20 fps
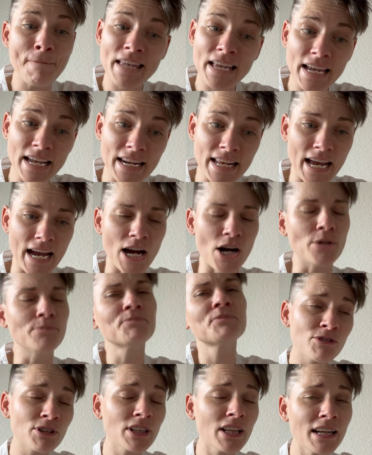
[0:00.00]
Anyhow,
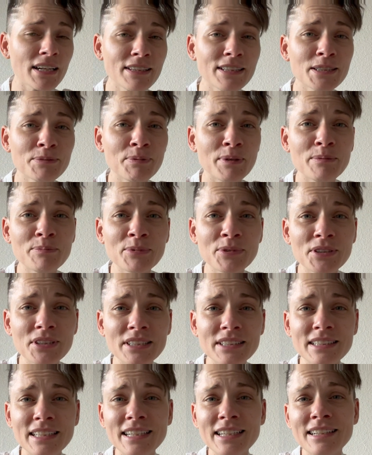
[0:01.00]
for a lot of these people,
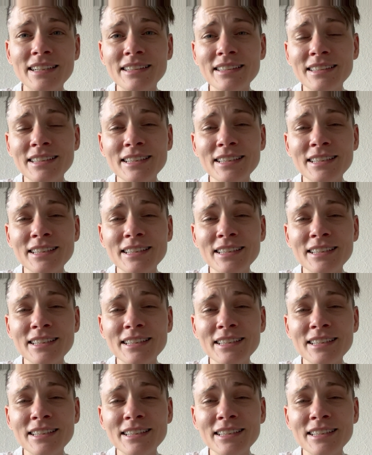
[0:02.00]
it's like,